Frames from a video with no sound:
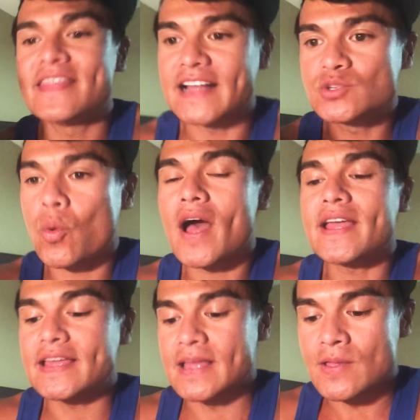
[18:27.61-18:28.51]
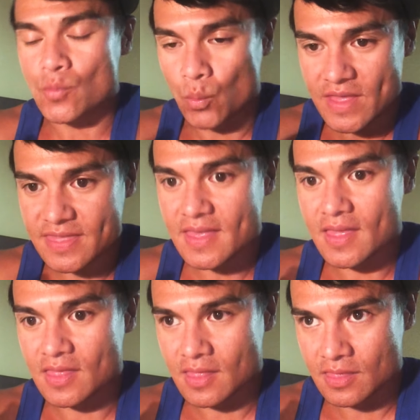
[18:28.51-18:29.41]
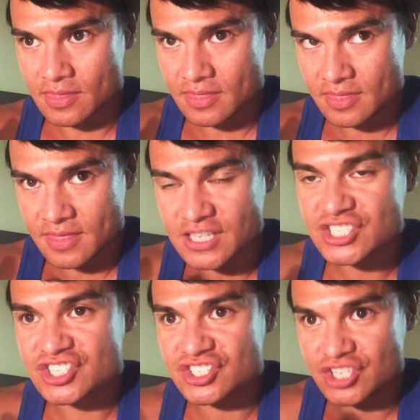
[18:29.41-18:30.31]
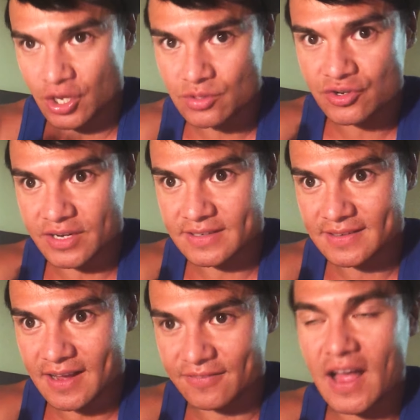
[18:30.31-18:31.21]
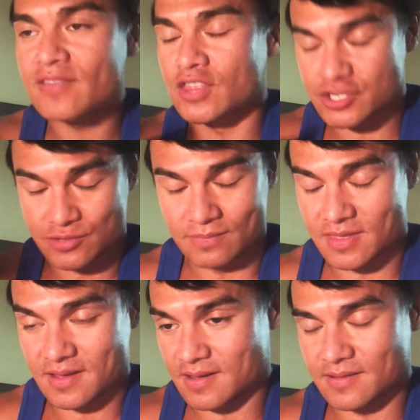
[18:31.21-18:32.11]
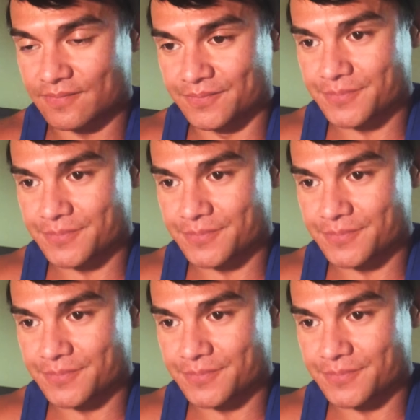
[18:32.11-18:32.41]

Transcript: That's why with the children of God, the, ch the